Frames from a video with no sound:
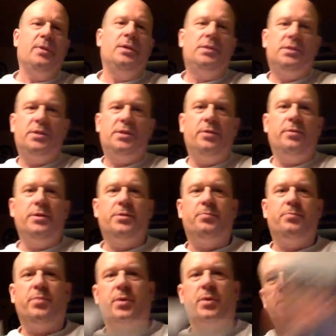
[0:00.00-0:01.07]
Series
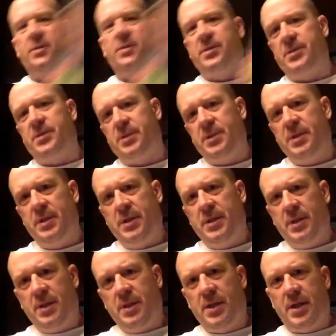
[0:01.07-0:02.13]
books,
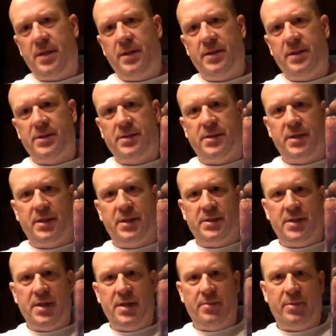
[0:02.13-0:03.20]
like this is an
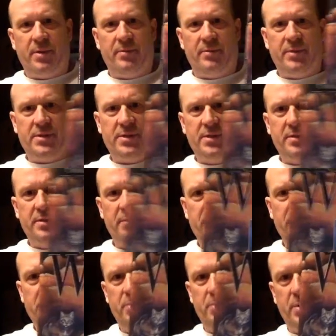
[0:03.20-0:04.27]
example of a
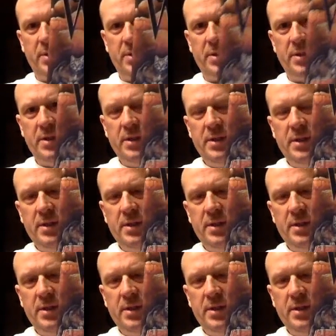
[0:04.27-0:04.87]
series book.